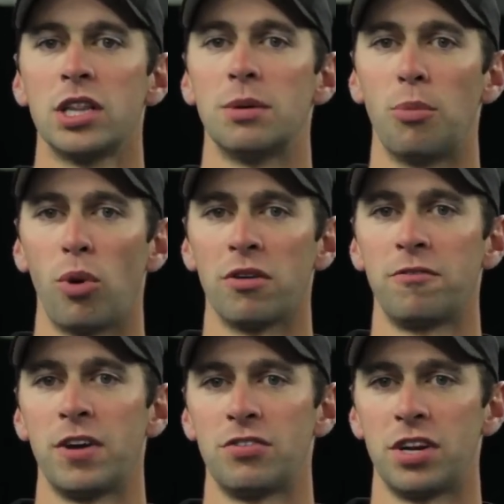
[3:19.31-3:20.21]
the more
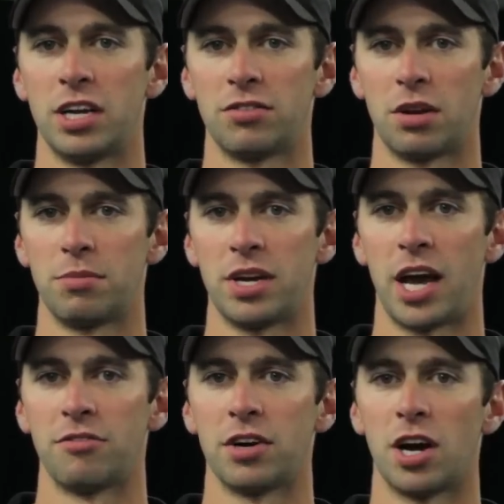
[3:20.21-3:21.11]
efficient he's going to be
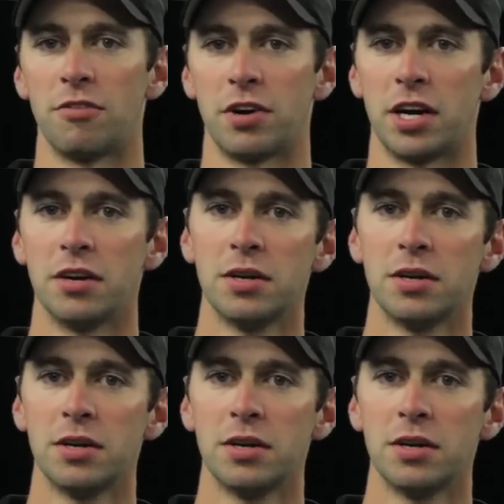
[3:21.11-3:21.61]
at recovering.